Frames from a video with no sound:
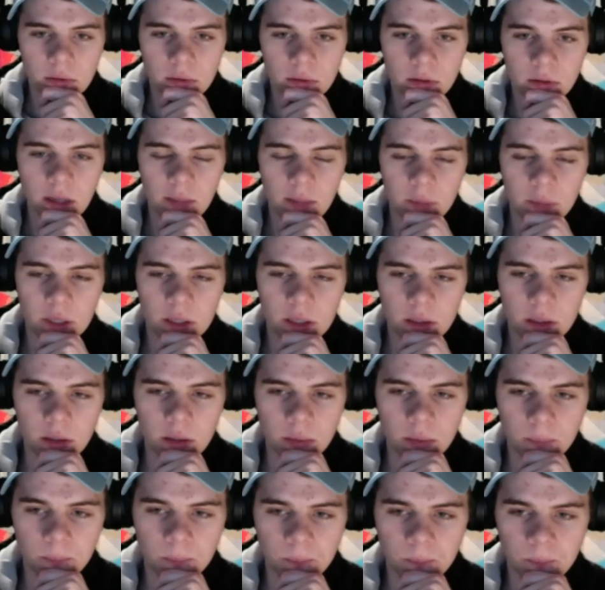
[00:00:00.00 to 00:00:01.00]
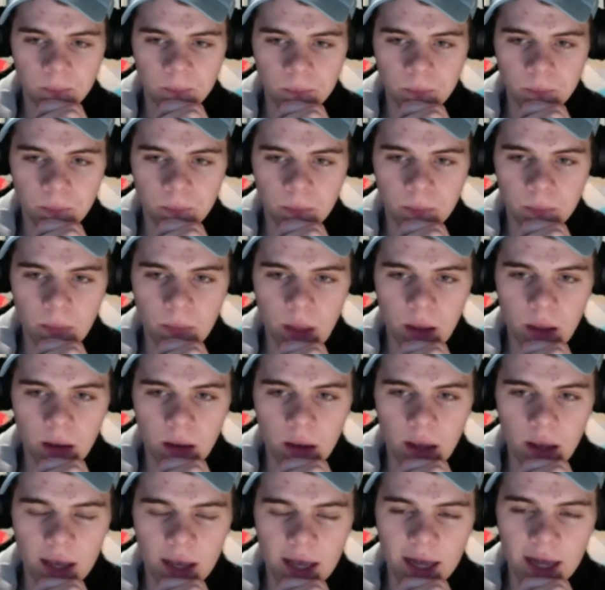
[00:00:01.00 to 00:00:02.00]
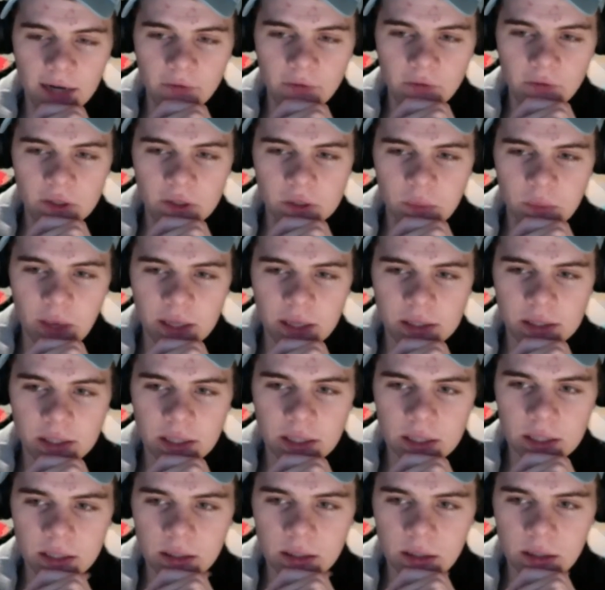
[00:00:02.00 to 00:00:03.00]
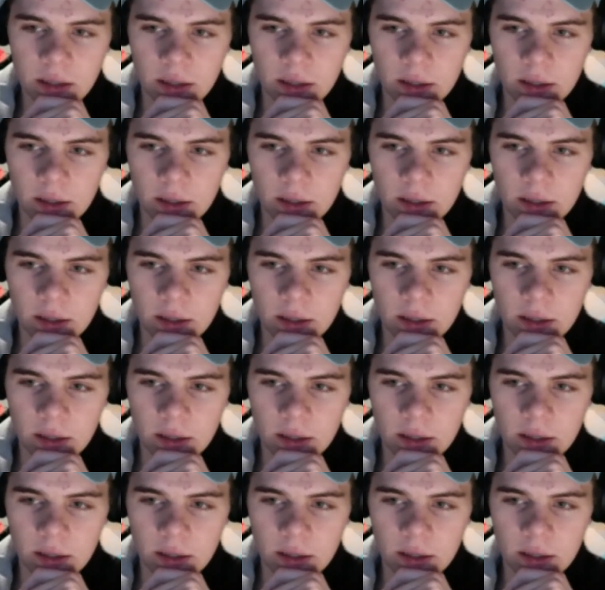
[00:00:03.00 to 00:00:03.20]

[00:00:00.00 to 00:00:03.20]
I mean, I kind of expected